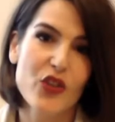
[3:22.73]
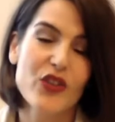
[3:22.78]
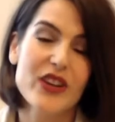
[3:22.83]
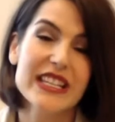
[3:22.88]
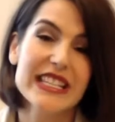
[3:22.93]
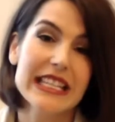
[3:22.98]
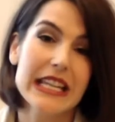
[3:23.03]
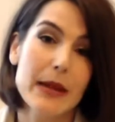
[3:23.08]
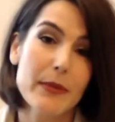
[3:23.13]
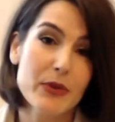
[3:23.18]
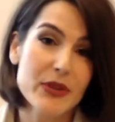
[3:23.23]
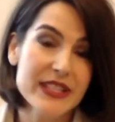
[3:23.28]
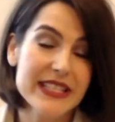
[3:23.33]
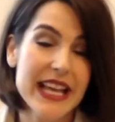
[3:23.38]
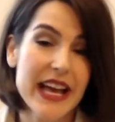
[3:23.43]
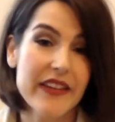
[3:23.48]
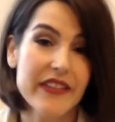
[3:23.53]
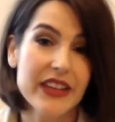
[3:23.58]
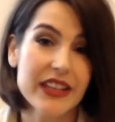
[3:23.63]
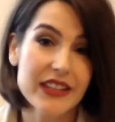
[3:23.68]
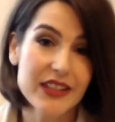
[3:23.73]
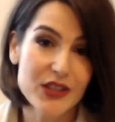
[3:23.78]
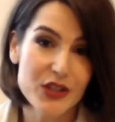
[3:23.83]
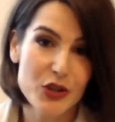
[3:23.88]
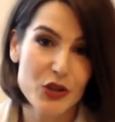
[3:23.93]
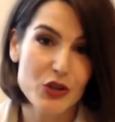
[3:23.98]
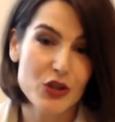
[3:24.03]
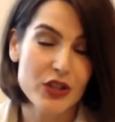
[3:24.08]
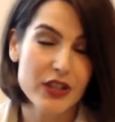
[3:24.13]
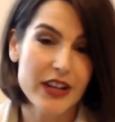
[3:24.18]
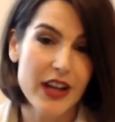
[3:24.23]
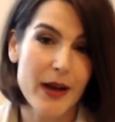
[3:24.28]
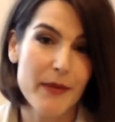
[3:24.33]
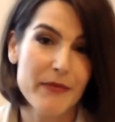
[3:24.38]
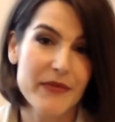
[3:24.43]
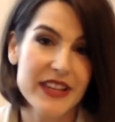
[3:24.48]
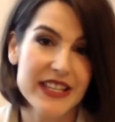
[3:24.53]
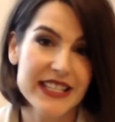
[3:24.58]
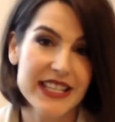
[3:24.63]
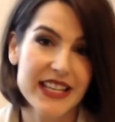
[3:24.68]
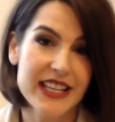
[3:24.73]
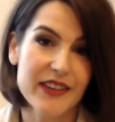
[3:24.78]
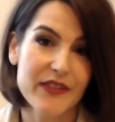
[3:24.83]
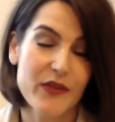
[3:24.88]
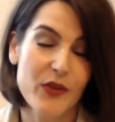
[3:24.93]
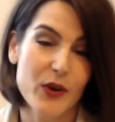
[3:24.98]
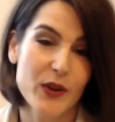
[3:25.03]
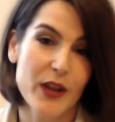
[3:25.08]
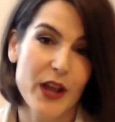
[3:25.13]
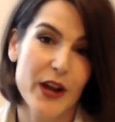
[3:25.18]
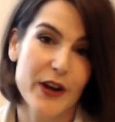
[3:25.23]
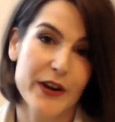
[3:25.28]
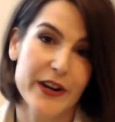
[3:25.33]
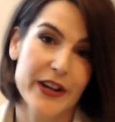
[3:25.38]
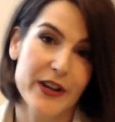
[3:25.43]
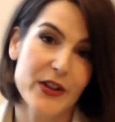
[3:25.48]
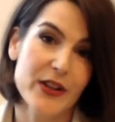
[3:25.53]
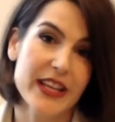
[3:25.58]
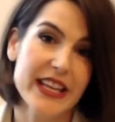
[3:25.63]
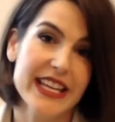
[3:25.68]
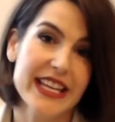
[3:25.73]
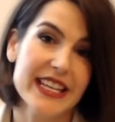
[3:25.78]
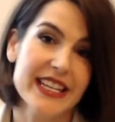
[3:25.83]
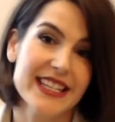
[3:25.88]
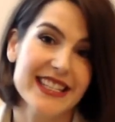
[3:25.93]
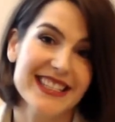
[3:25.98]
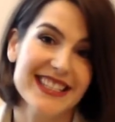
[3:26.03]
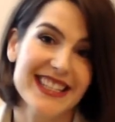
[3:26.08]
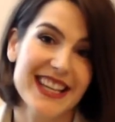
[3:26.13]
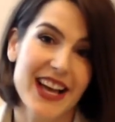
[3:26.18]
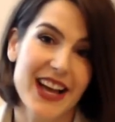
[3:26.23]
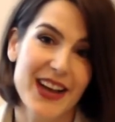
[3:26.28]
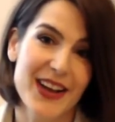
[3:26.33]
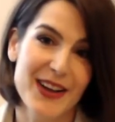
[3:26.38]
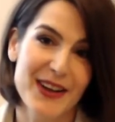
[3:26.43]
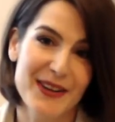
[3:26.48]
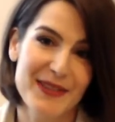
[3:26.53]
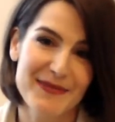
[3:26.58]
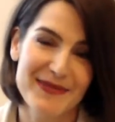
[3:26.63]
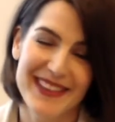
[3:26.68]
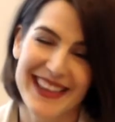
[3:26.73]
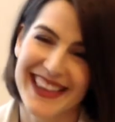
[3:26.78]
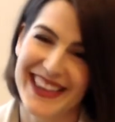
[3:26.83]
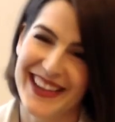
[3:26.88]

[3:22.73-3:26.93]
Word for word: Reason number seven, you should come visit Fort Lauderdale is, um,